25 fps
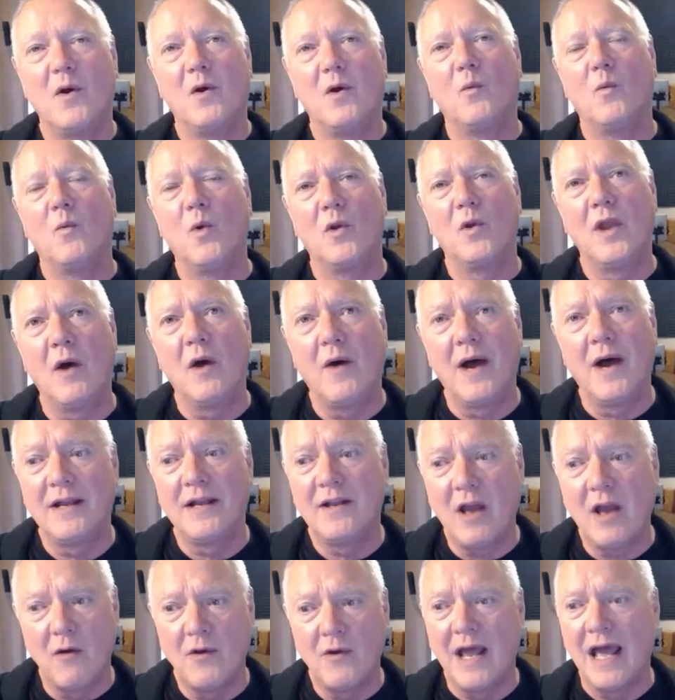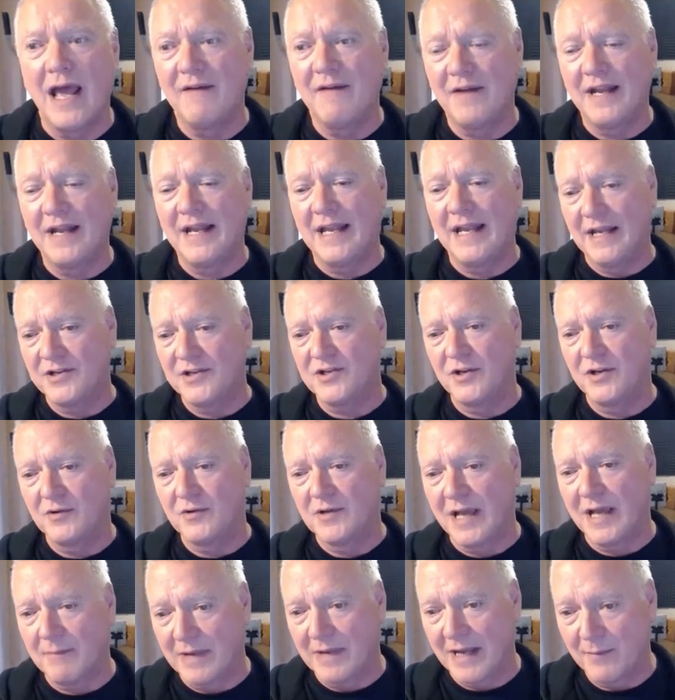will know I don't have any issue
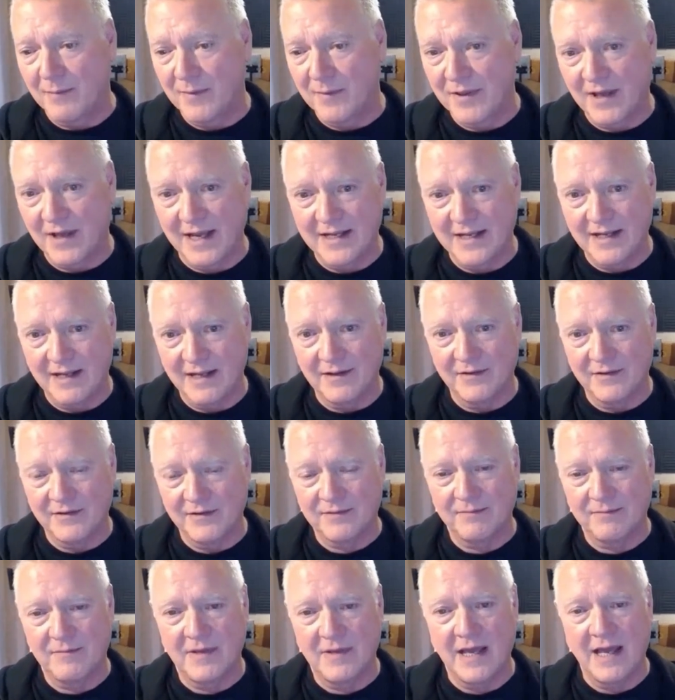coming up with ideas,